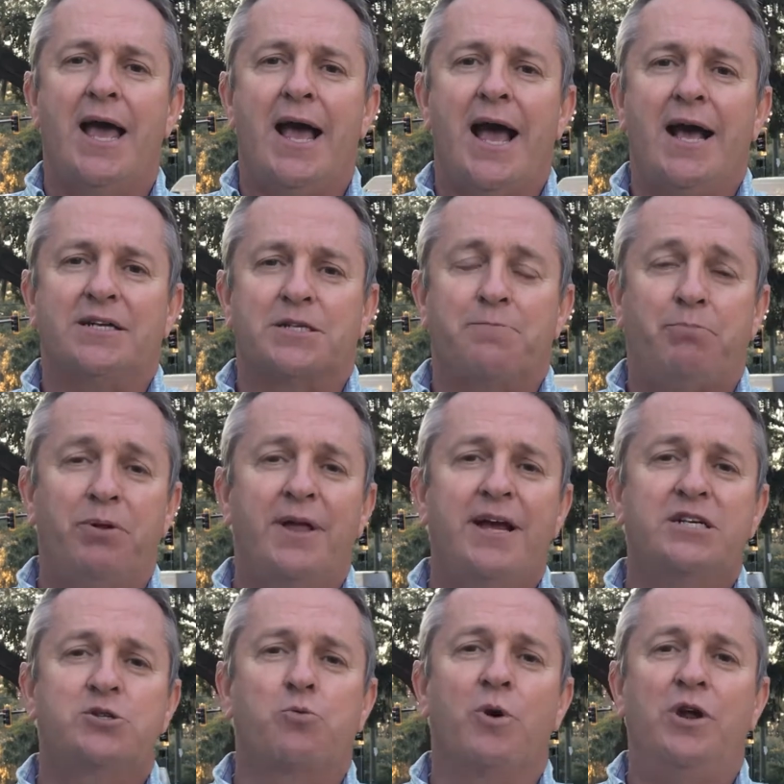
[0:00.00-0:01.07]
as a
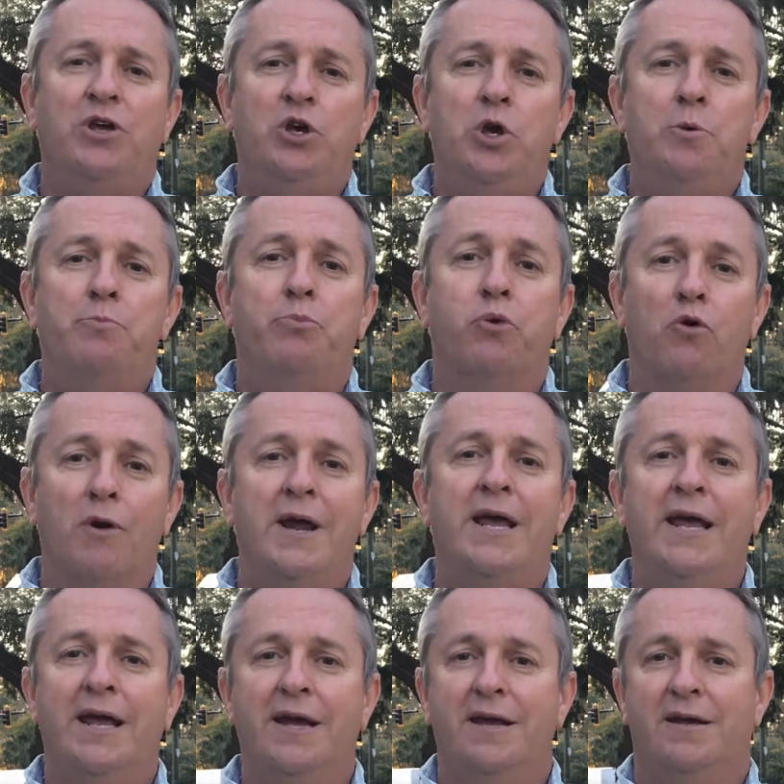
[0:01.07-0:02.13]
place where you
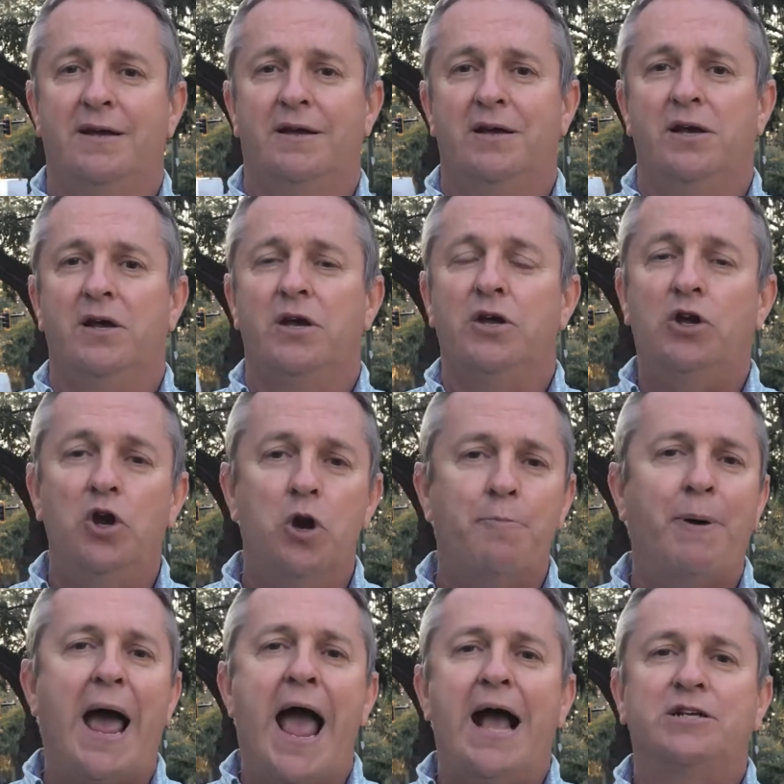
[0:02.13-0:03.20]
bring your
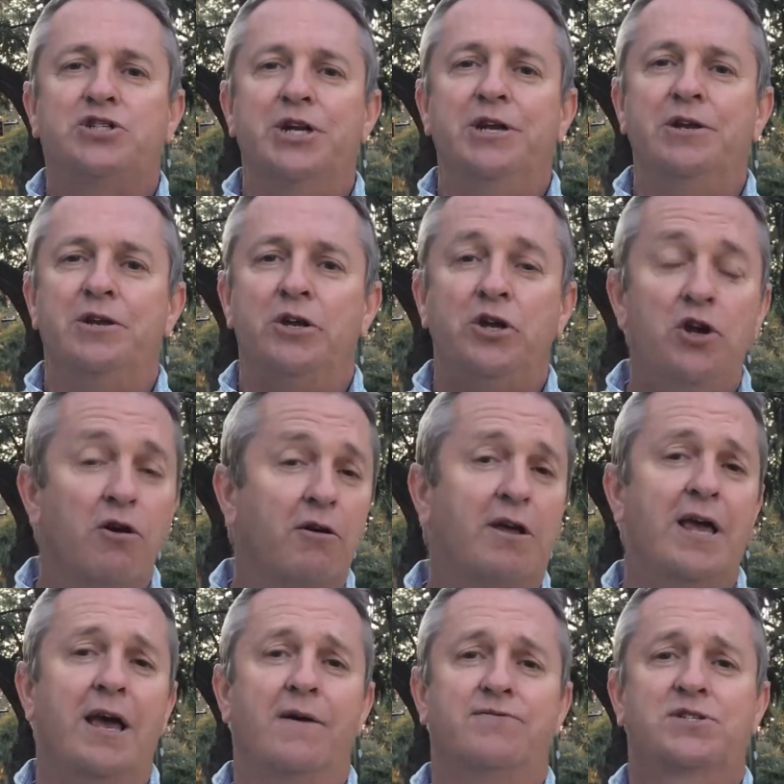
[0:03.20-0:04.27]
passion, your
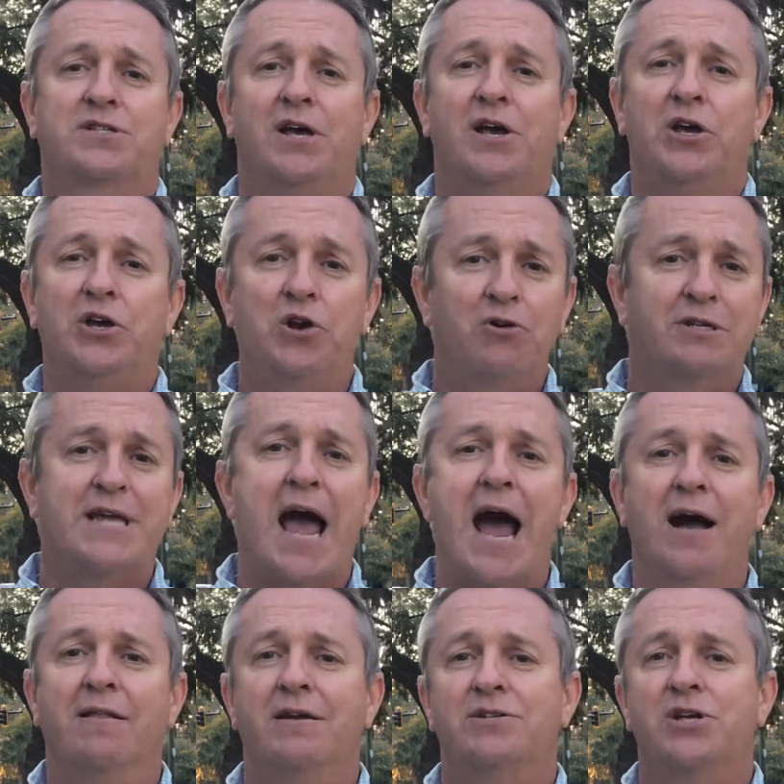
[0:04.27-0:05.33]
gifts, your
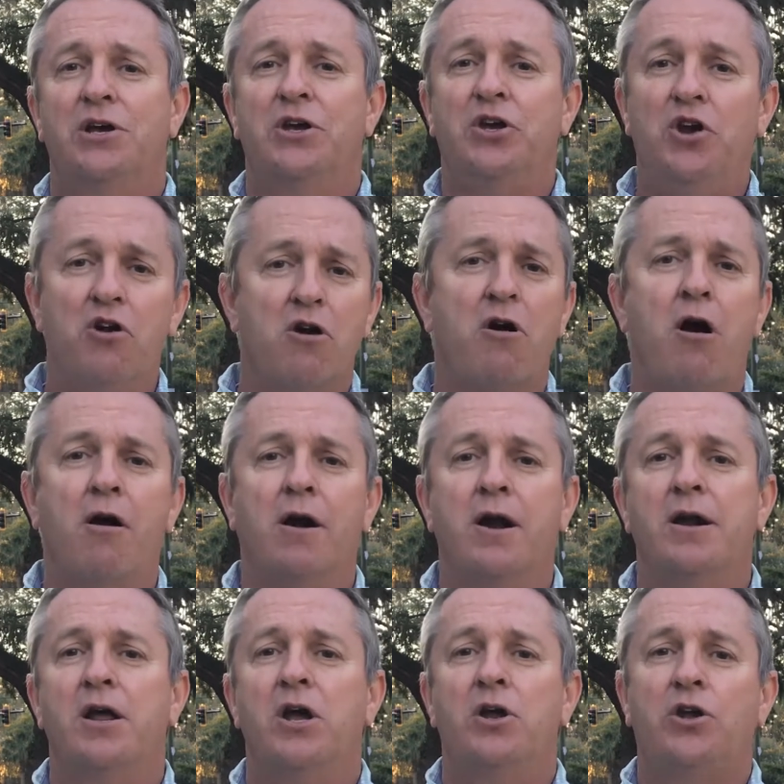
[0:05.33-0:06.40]
talents, your heart,
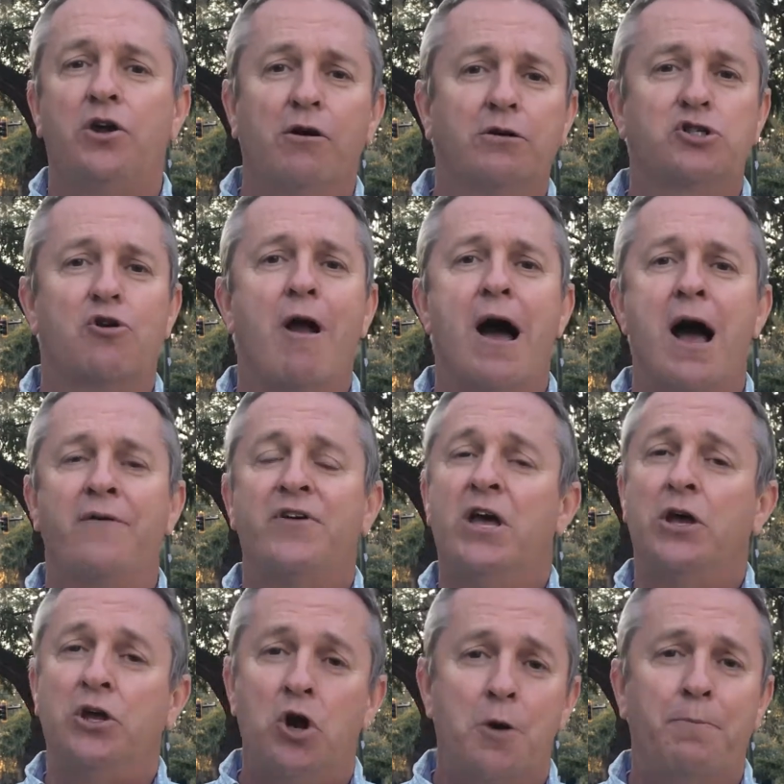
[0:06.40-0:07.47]
your drive,
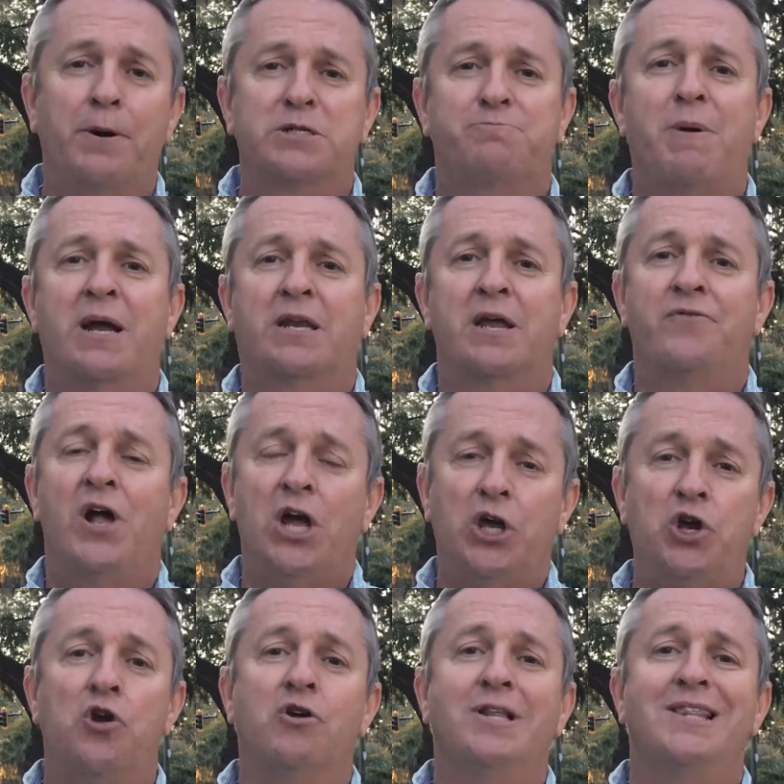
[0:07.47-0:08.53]
your perspective,
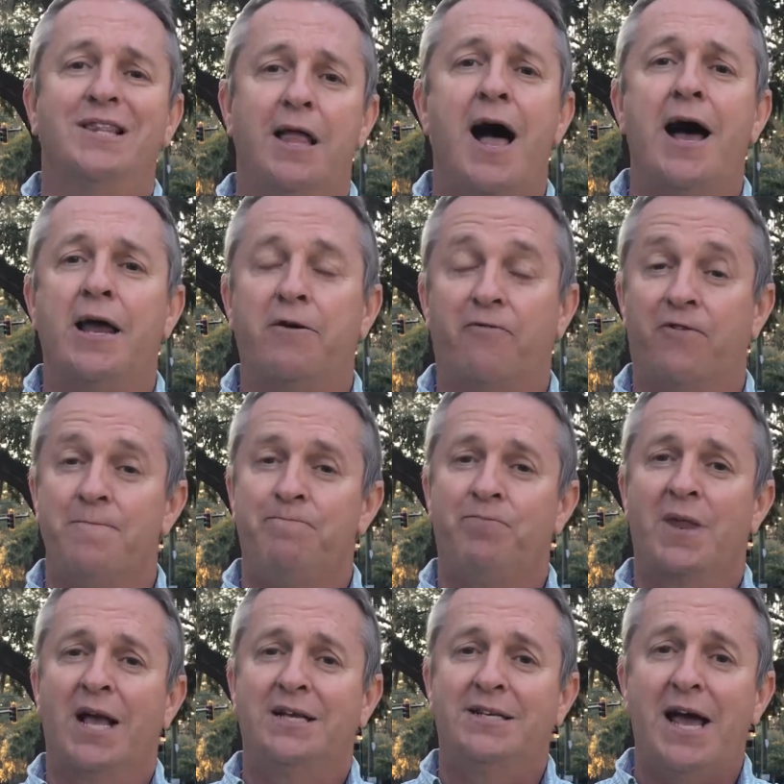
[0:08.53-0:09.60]
your life
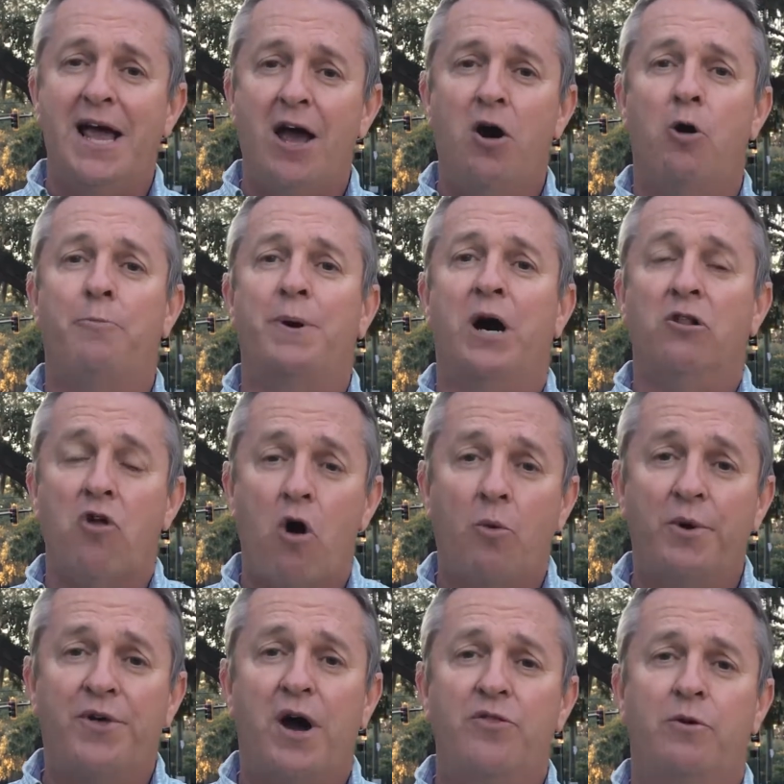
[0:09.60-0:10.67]
to help along
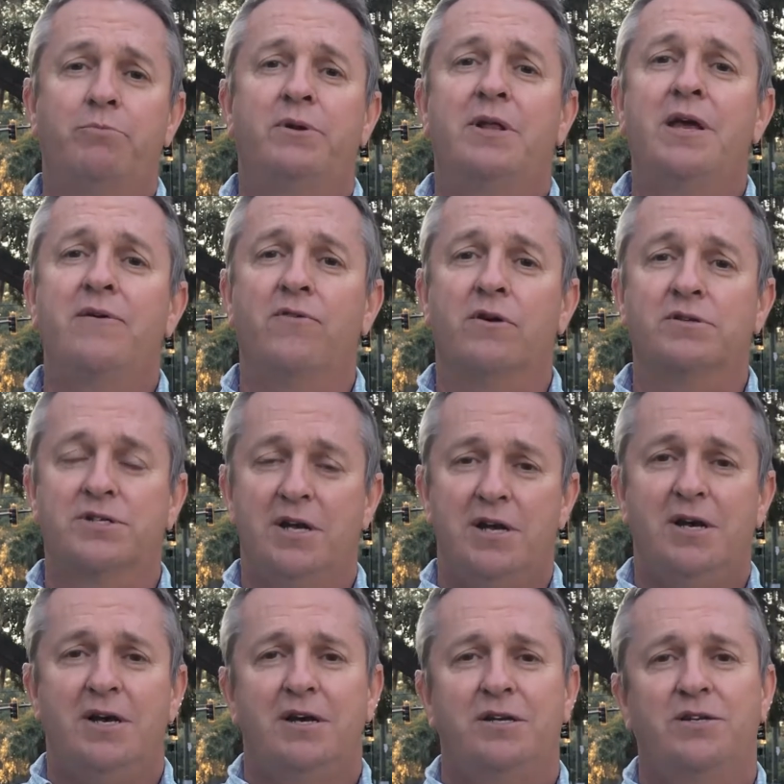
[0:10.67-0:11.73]
with other believers
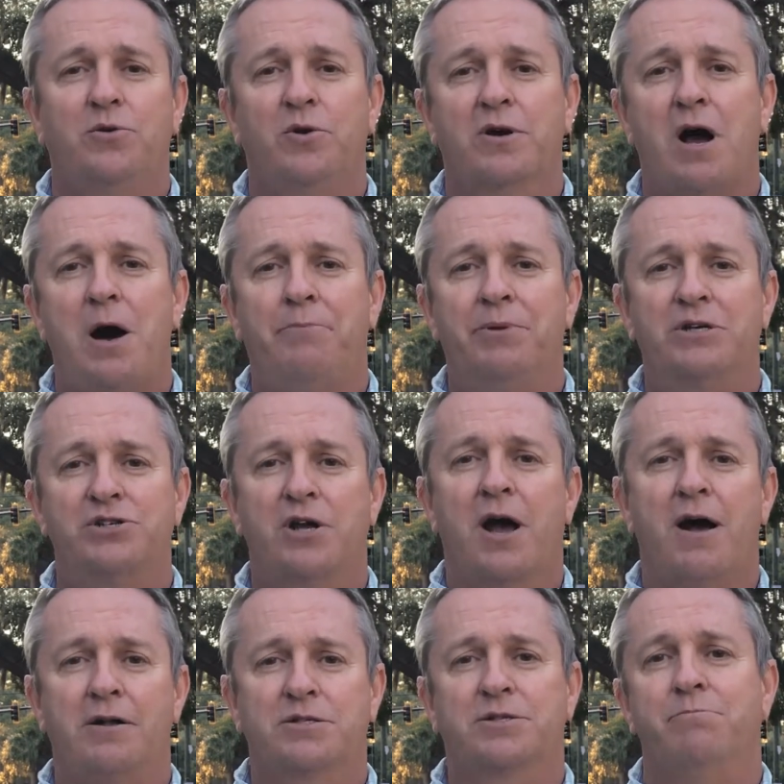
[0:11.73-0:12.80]
to accomplish
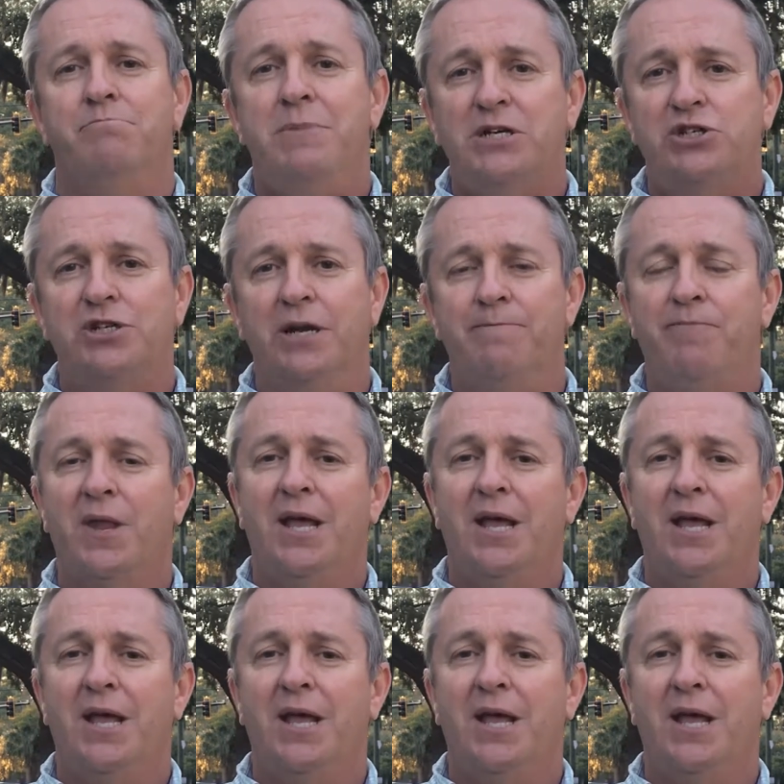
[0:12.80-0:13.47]
God's mission.